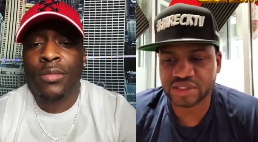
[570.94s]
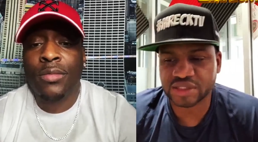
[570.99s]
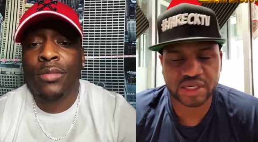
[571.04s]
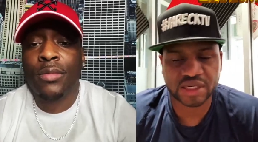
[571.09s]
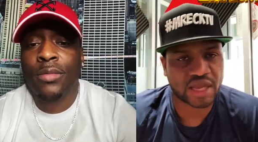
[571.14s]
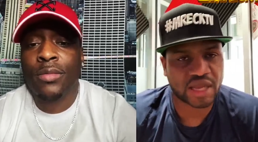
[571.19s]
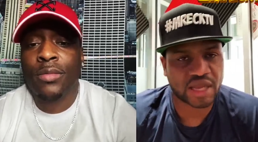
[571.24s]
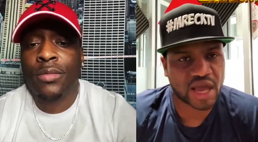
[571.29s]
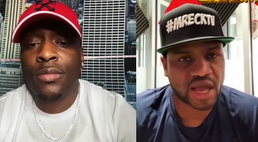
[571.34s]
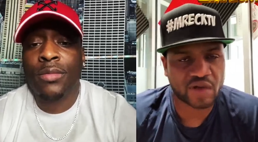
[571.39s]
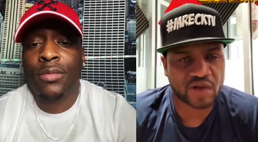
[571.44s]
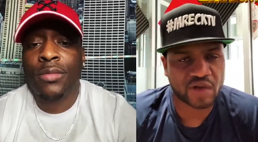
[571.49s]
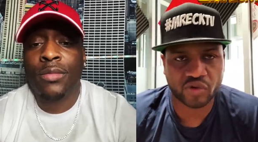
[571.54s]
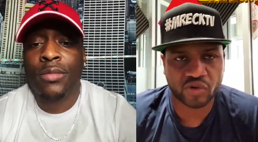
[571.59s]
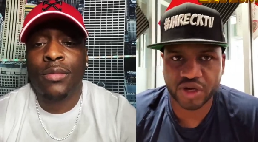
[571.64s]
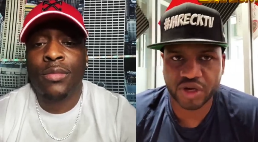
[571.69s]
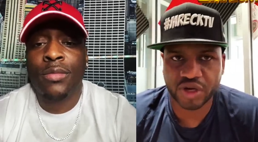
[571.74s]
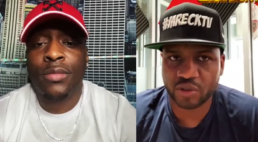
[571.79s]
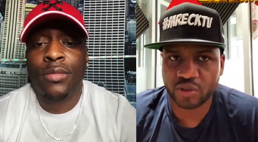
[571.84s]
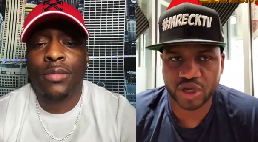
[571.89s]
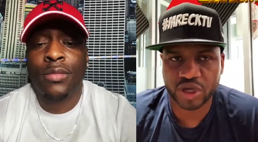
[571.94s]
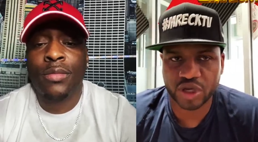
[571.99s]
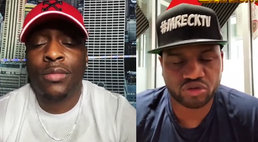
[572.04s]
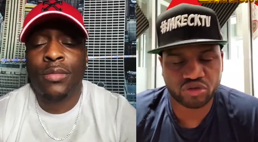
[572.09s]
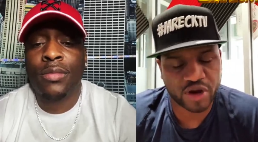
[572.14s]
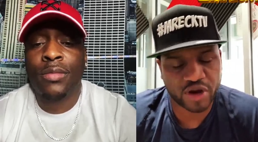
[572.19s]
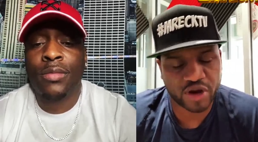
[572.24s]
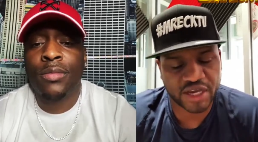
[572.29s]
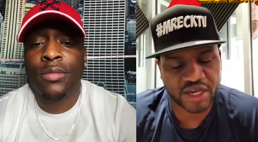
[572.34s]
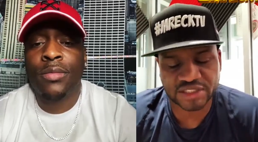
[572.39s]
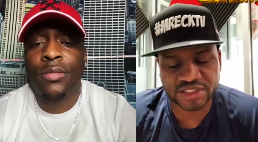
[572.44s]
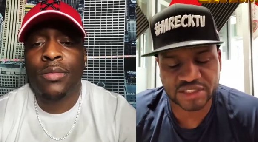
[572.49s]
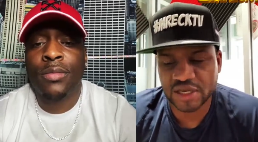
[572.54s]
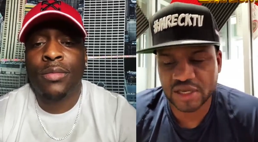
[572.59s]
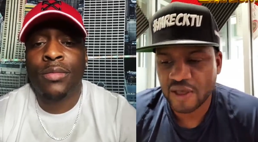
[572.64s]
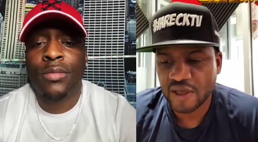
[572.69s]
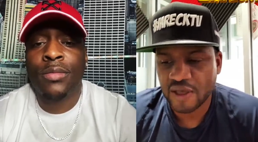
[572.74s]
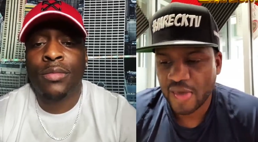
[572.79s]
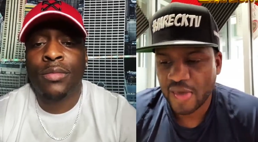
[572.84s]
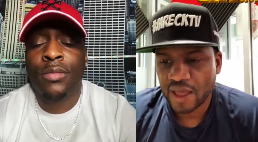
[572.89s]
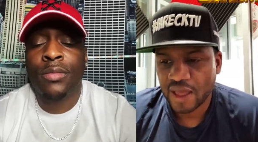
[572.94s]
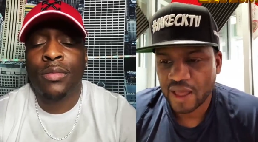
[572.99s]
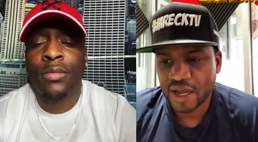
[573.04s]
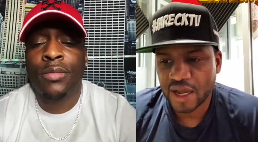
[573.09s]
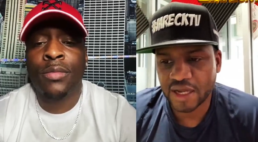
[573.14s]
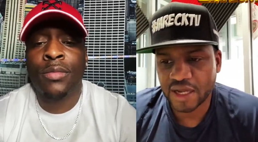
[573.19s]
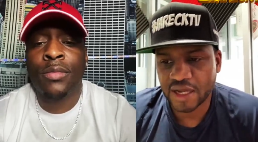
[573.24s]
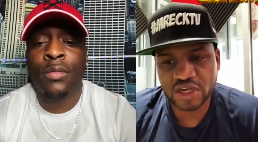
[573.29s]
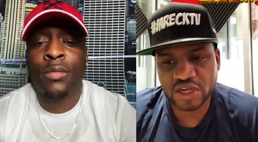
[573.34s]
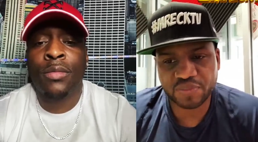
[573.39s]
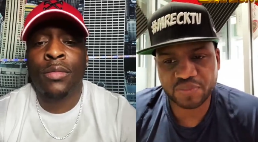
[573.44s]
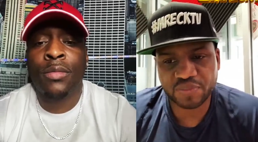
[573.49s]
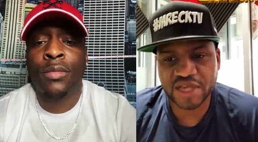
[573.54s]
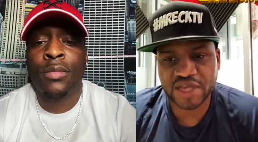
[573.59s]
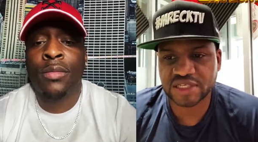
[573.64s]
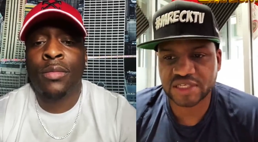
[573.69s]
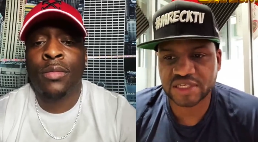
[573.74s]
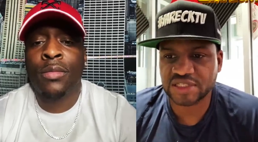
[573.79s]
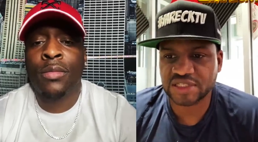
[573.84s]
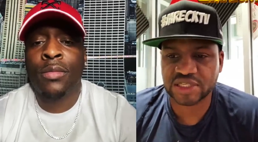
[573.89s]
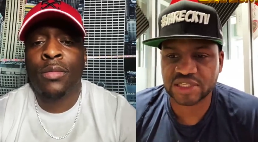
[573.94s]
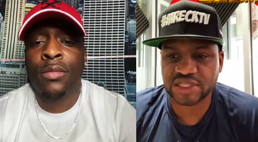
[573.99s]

Speaker 1: I did a live on it, went crazy, and she basically